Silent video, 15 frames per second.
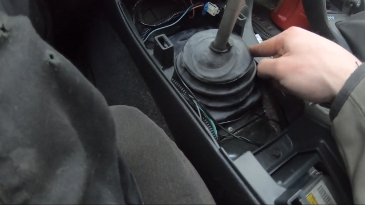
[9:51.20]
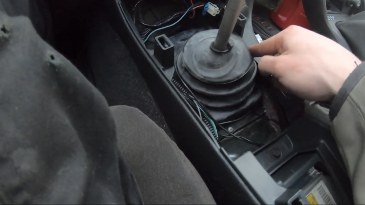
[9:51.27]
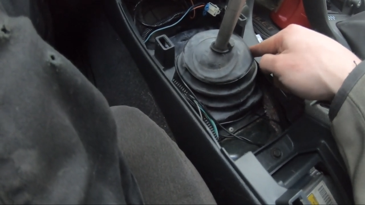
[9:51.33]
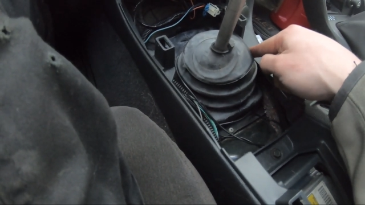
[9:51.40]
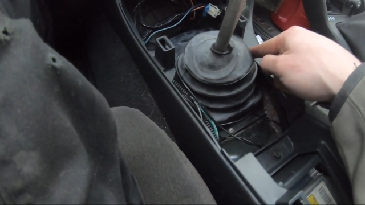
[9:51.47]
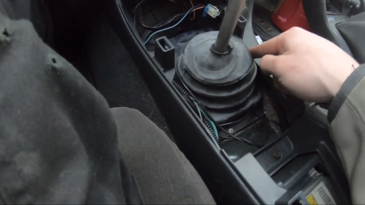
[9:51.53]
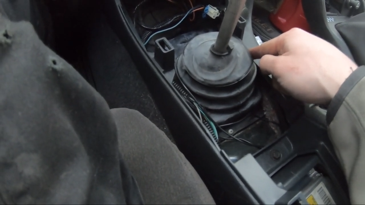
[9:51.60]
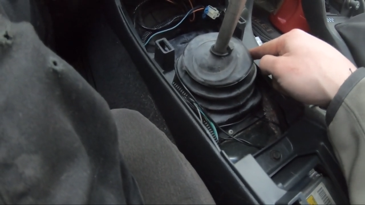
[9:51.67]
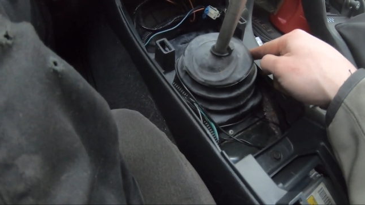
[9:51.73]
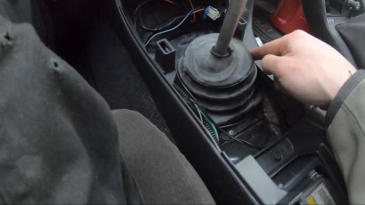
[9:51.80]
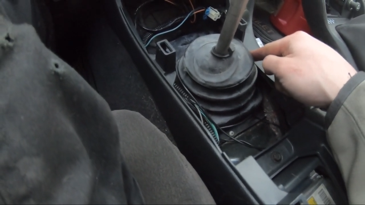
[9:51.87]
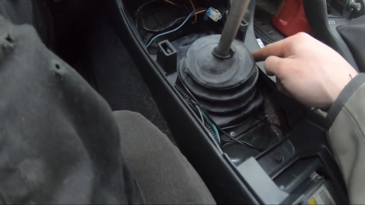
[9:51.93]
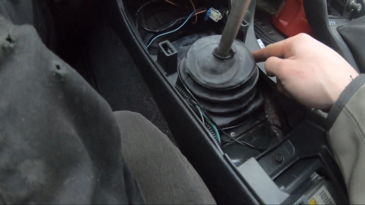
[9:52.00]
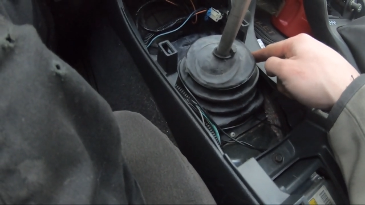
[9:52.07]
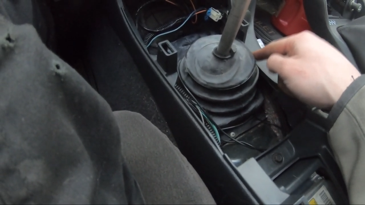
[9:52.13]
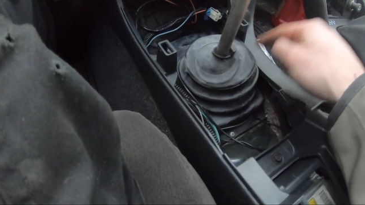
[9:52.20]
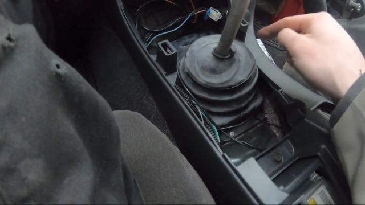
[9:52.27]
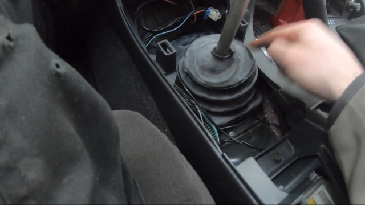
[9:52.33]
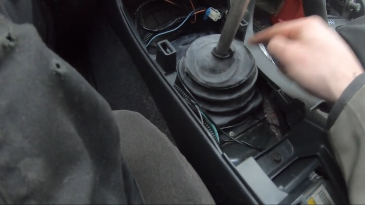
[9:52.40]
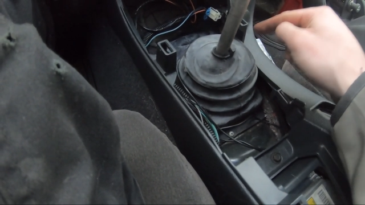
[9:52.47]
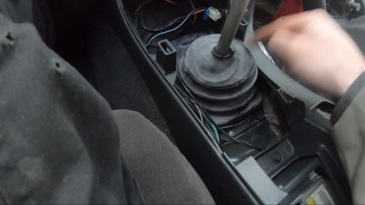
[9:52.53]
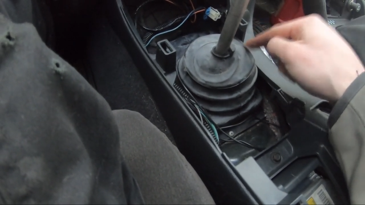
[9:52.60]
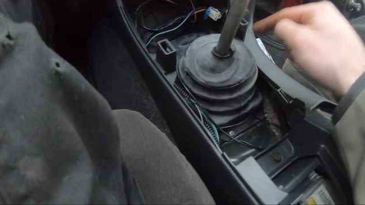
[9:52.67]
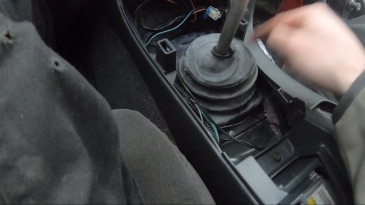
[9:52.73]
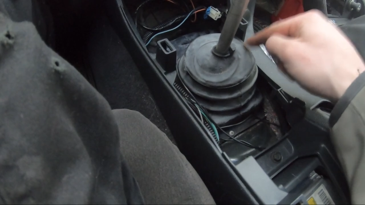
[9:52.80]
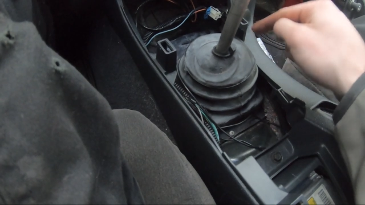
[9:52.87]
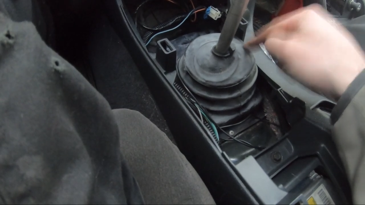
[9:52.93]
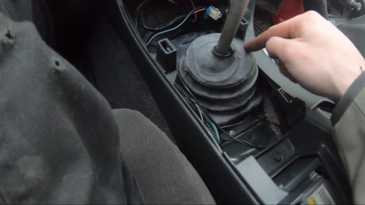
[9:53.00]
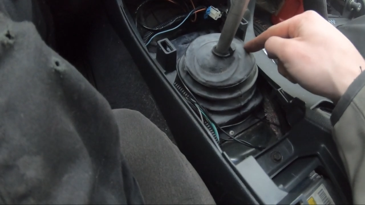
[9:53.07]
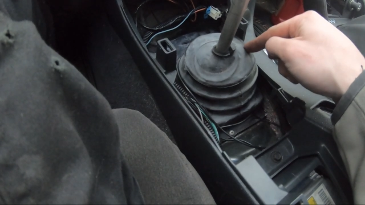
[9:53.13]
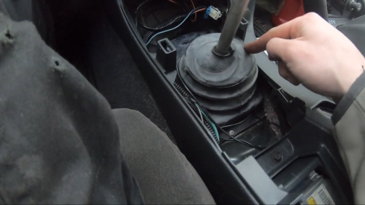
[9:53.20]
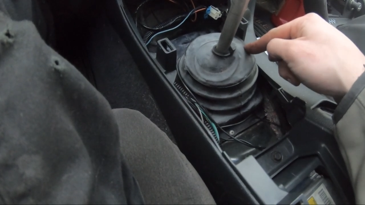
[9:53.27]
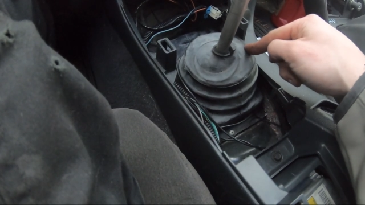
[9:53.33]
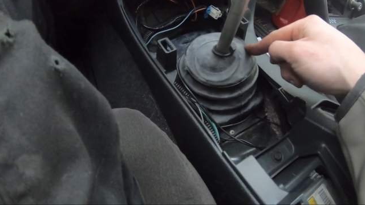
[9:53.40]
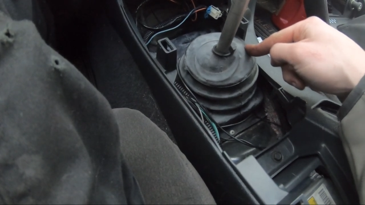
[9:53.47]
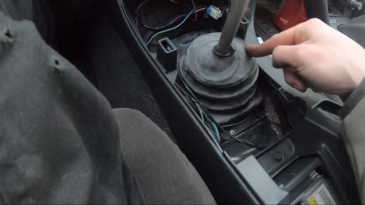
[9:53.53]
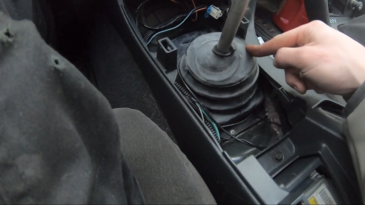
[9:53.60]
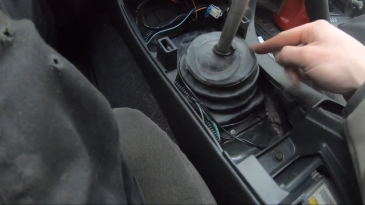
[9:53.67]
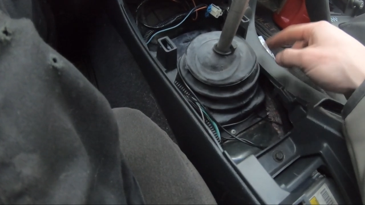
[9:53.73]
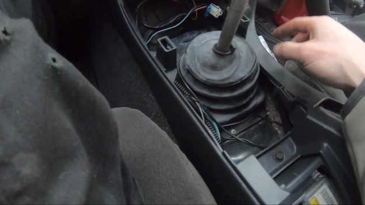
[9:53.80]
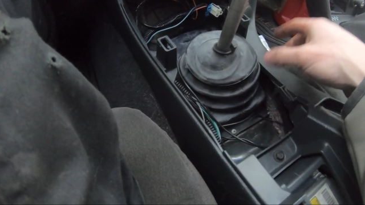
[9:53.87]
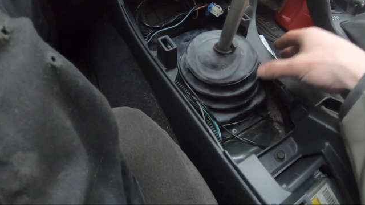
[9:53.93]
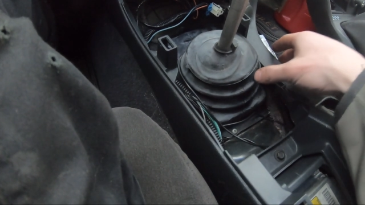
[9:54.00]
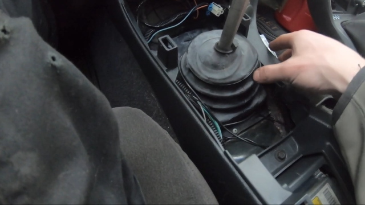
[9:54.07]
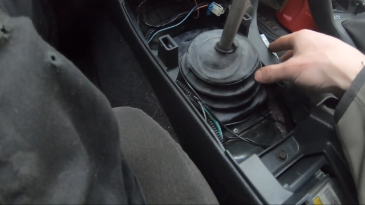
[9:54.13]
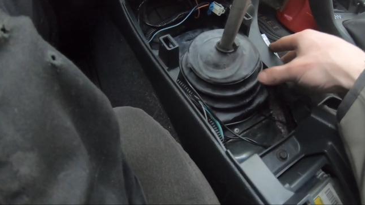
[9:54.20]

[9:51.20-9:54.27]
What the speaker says: No face is visible, so there are no lips to read.